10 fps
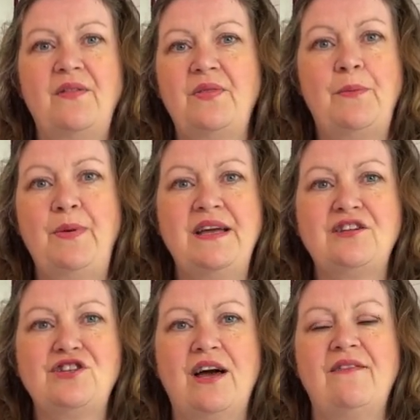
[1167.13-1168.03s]
the
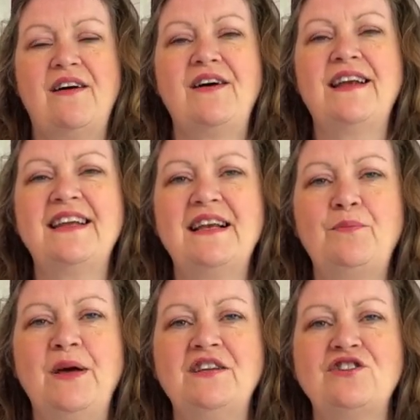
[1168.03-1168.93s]
picture, I've had a little
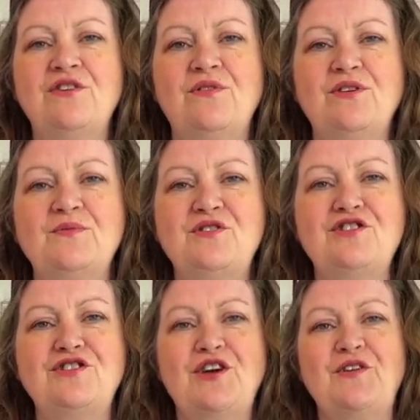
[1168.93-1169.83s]
picture up to
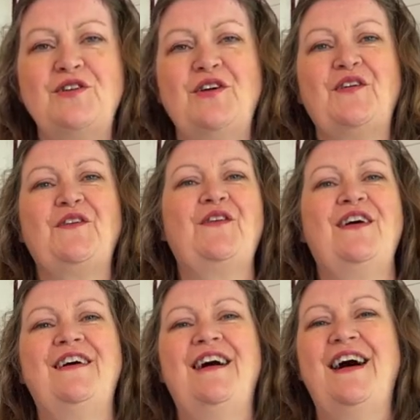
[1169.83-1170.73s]
show you
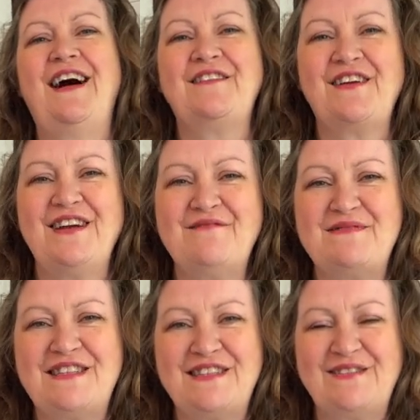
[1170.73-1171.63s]
what I'm going to be
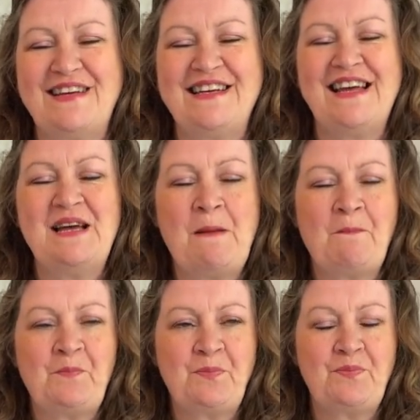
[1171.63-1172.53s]
doing.
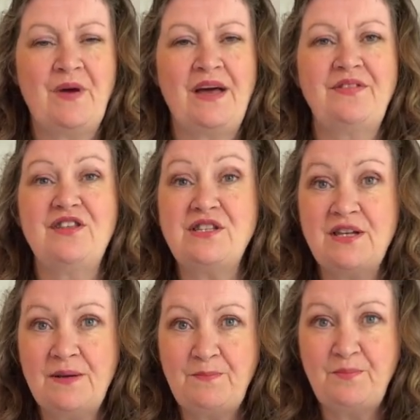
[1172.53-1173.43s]
But there's
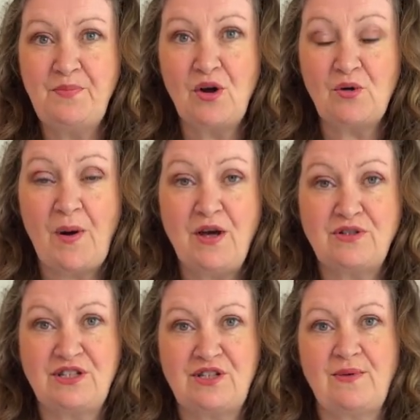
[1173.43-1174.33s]
a blog
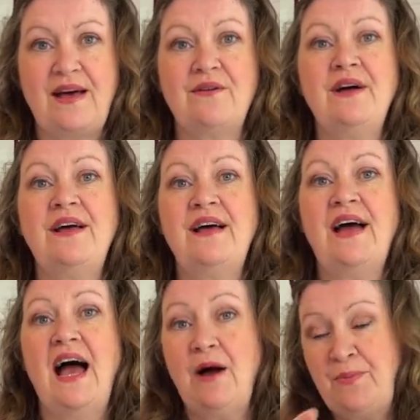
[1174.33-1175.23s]
post as well.
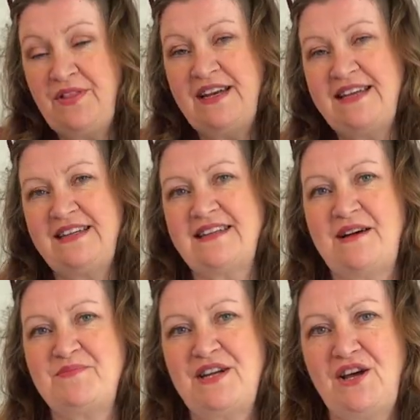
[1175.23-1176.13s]
I'll put the link
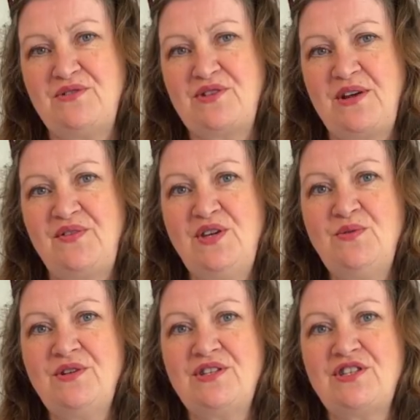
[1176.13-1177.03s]
down below, so if you
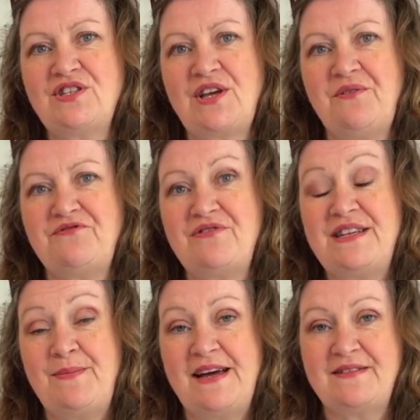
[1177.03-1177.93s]
want to go and read
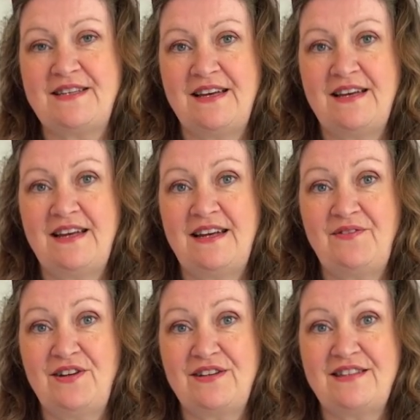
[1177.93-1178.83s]
about it and have
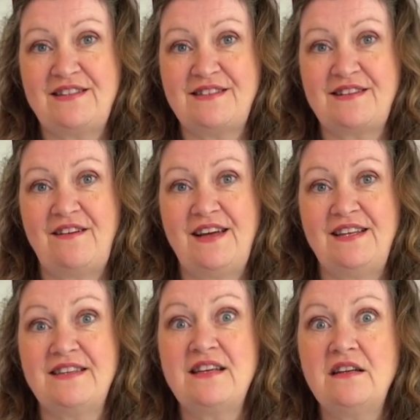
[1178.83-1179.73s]
a look at the design,
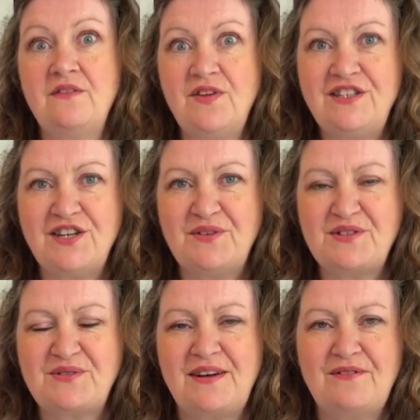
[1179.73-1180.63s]
there's a little video
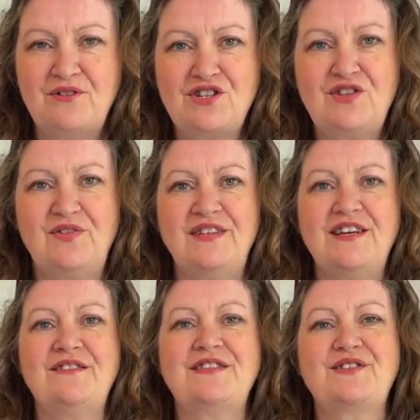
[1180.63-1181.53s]
as well. Watch the
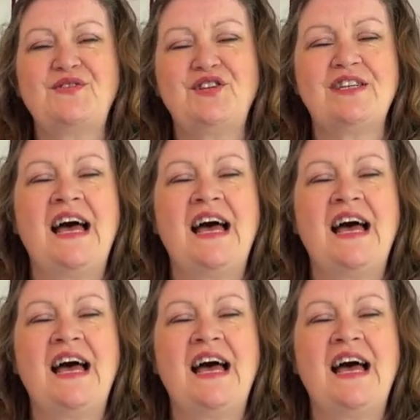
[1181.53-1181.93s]
video, it's fun.